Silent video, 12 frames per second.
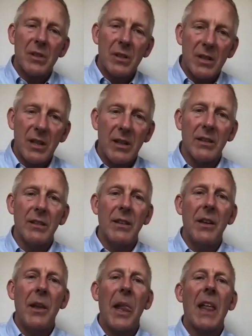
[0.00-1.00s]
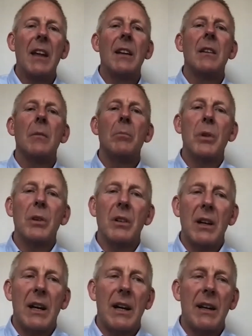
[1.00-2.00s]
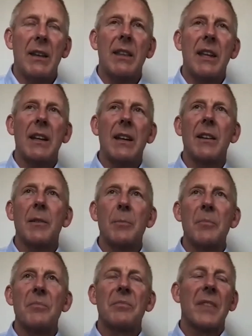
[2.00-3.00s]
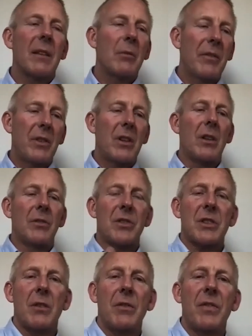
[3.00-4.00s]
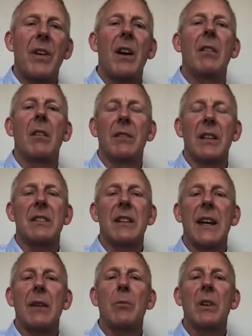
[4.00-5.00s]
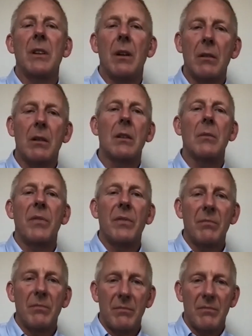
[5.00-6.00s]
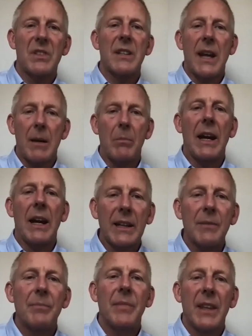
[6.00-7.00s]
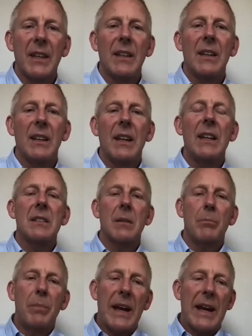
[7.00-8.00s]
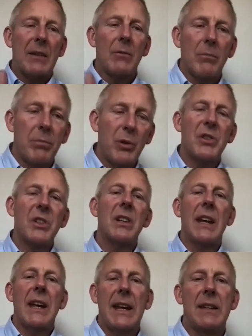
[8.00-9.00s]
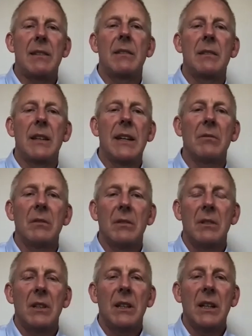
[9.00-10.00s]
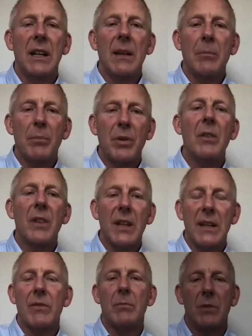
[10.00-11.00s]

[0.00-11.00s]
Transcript: to turn, But I think we've gone so far on this now, we're not going to snap back. It's about pushing ahead now and improving even